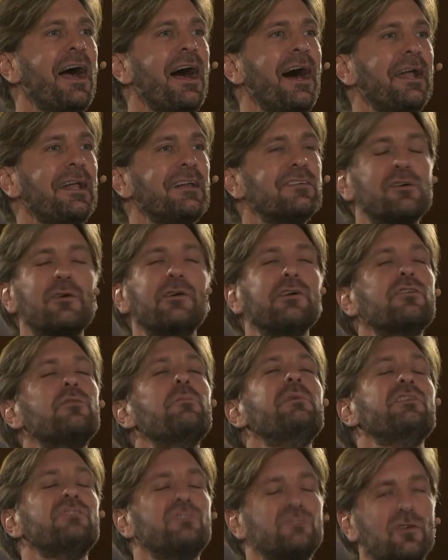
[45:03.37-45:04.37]
and it's going
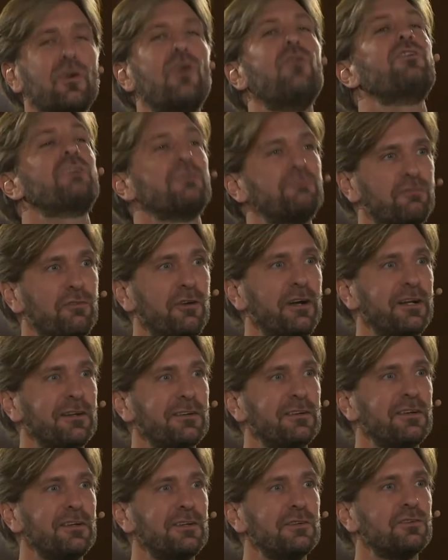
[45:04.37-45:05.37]
to be so
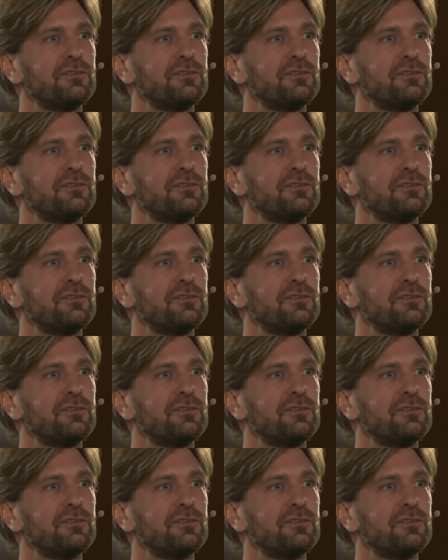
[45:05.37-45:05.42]
different,